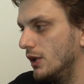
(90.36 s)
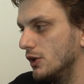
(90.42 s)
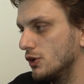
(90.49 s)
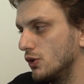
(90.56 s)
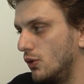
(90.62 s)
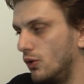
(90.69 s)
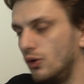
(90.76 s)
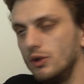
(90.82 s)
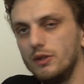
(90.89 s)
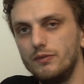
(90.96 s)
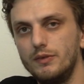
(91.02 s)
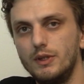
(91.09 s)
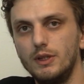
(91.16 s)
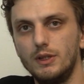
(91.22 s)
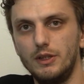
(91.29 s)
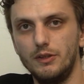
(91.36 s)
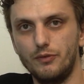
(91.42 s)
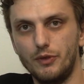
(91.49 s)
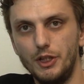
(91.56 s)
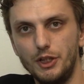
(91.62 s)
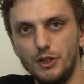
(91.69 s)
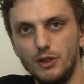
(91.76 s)
So all of the
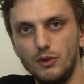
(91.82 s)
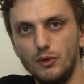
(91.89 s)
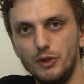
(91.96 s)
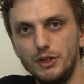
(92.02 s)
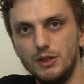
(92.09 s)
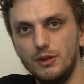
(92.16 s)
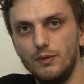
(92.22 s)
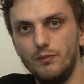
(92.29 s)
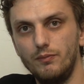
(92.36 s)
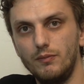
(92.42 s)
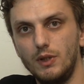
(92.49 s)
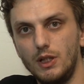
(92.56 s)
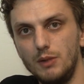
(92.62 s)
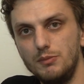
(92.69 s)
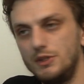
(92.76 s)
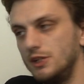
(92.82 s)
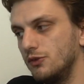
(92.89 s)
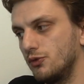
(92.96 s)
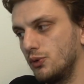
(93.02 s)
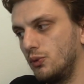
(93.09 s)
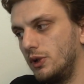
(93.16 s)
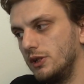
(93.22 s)
differential noise comes
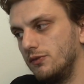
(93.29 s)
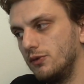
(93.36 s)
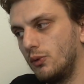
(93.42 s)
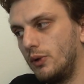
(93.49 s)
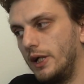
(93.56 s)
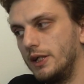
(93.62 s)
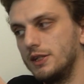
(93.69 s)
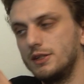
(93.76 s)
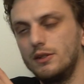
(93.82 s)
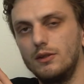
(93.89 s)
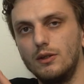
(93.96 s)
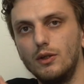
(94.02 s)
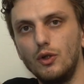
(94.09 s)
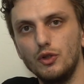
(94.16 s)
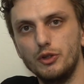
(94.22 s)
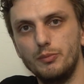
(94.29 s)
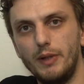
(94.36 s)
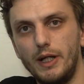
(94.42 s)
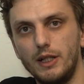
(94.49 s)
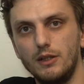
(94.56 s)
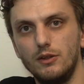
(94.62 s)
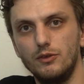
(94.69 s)
in through one of the wires, goes
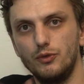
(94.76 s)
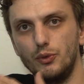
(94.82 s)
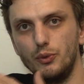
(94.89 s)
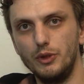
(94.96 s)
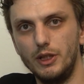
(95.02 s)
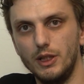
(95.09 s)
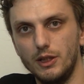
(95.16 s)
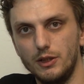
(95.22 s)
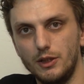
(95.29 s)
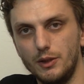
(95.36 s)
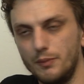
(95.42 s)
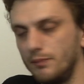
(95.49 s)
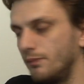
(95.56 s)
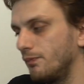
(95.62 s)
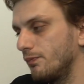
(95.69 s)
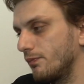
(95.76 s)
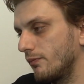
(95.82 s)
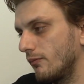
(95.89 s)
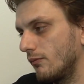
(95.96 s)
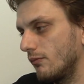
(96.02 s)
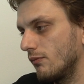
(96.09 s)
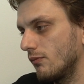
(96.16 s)
back through the other.
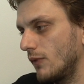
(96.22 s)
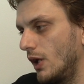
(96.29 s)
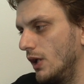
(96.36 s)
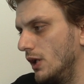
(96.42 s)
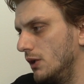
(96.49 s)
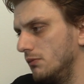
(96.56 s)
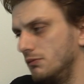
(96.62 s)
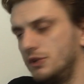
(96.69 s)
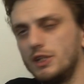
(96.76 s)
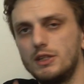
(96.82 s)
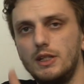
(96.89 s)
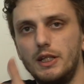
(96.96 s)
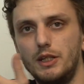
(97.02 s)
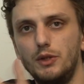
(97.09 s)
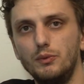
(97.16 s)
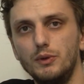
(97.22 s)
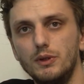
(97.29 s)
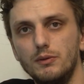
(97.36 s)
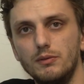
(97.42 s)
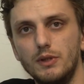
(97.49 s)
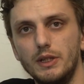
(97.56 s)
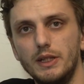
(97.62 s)
Just like you
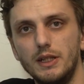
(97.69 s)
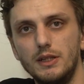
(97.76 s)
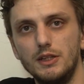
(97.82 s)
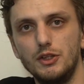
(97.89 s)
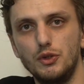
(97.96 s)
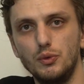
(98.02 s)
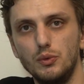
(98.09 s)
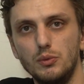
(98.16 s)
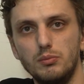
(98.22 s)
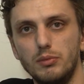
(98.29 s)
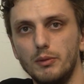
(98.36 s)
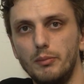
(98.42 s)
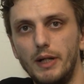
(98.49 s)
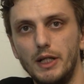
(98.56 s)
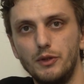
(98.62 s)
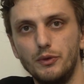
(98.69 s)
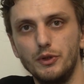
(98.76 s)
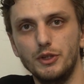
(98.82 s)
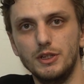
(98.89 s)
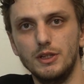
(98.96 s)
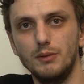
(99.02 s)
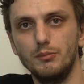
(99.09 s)
would connect this to a battery
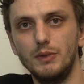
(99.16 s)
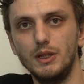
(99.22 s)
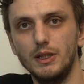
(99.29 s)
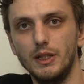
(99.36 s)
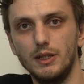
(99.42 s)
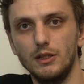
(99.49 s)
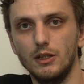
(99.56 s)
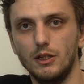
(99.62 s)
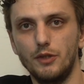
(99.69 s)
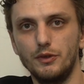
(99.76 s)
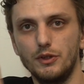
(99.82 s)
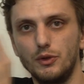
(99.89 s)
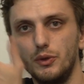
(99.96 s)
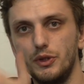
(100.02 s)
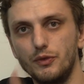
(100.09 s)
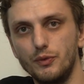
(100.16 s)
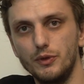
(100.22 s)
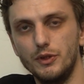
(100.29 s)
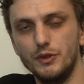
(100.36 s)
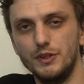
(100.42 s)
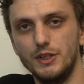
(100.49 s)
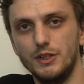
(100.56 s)
or something, and the current going
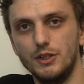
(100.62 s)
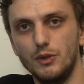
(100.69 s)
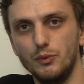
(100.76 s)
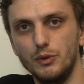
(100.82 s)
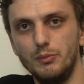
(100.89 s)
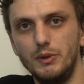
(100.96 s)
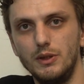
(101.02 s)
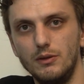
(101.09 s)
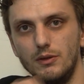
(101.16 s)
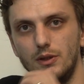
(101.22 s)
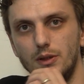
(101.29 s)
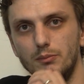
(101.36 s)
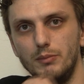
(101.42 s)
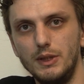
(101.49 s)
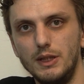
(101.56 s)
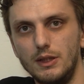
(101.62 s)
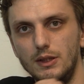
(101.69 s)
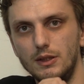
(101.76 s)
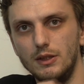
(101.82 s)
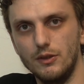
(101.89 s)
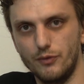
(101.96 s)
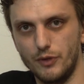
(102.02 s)
through the resistor would be
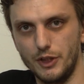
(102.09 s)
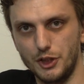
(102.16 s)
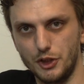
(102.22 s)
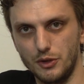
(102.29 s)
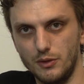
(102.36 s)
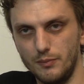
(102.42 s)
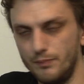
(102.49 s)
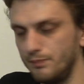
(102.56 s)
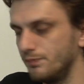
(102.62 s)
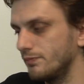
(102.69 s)
completely differential.